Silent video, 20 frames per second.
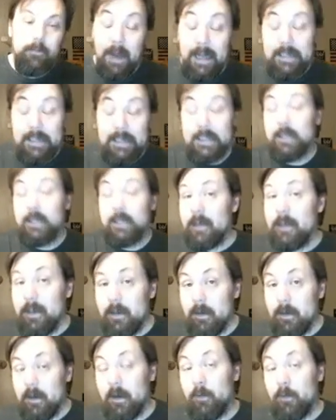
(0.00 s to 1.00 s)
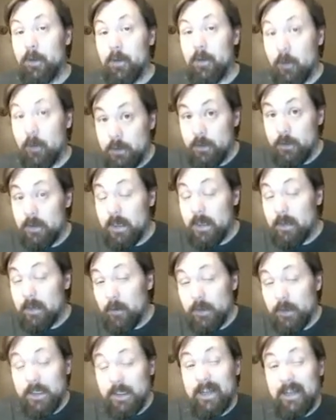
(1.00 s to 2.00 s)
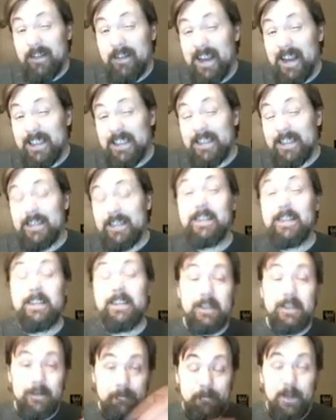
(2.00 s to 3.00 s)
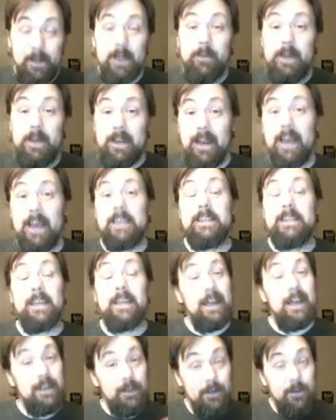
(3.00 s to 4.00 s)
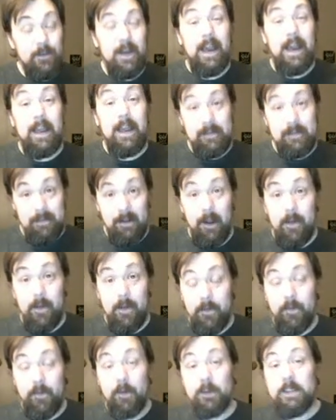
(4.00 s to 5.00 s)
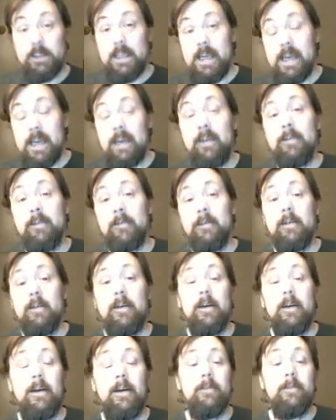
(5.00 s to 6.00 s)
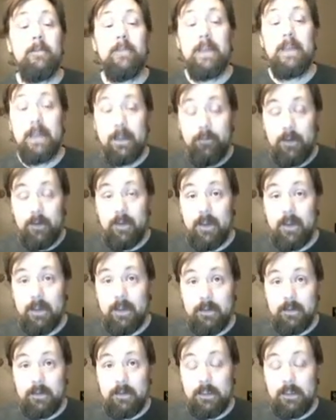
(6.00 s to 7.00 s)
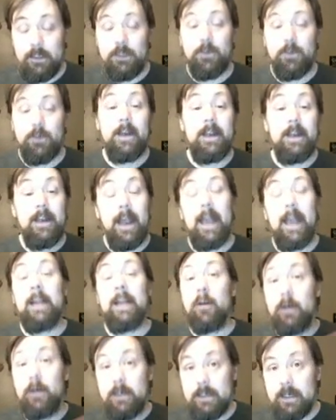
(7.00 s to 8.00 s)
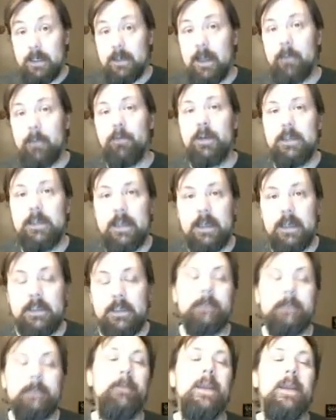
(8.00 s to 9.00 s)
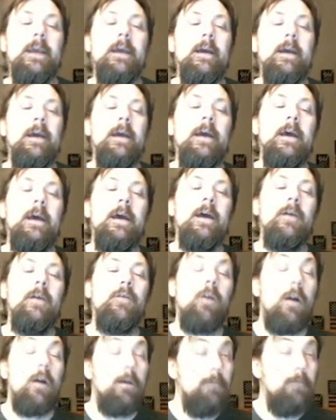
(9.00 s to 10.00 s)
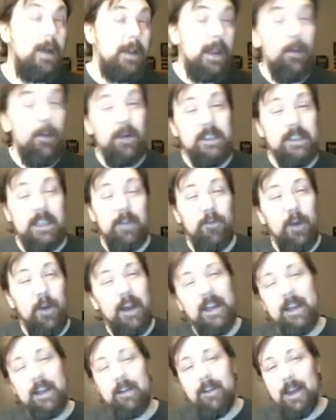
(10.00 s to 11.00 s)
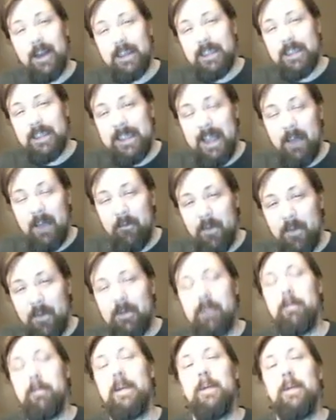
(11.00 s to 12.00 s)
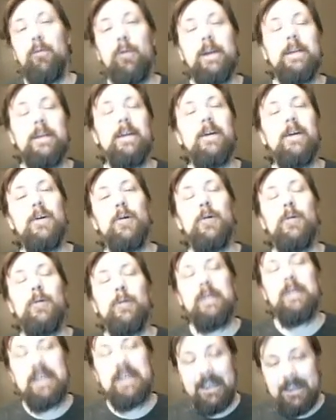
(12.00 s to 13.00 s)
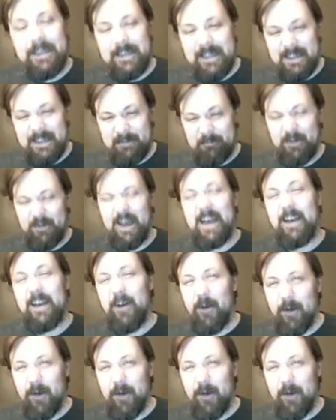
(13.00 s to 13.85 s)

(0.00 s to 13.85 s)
ideally, with our Tuesday, Thursday classes, it'd be nice to kind of do that on the first day, get everything situated and go ahead and take that pretest. For our Monday, Wednesday, Friday classes, that 50-minute window, it's kind of